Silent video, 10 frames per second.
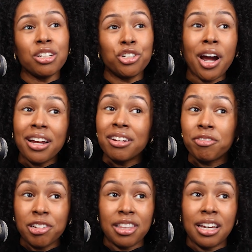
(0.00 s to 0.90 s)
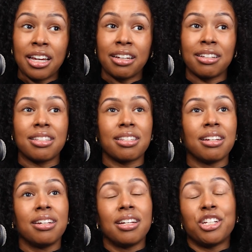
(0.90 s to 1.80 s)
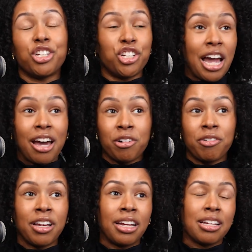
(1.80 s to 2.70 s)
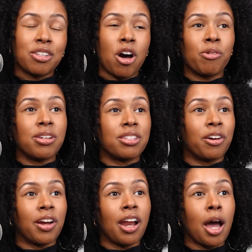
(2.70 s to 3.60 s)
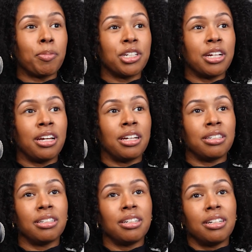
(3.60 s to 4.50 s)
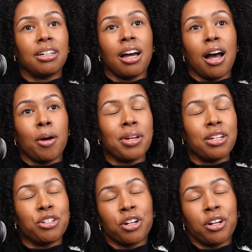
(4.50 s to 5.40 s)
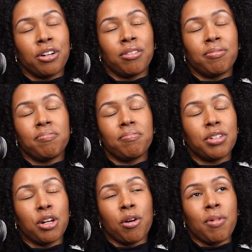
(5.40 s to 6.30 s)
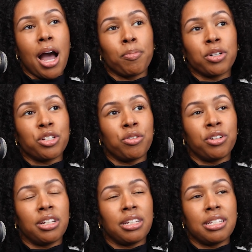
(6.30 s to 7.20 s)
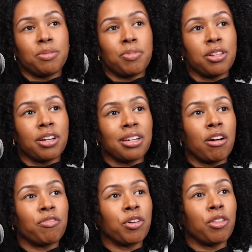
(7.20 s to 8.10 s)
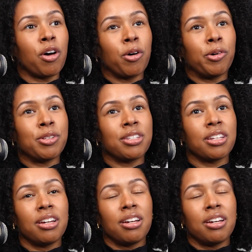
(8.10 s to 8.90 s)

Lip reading: try different things. Shadowing is always a great option. Intern, opportunities, be looking out for those.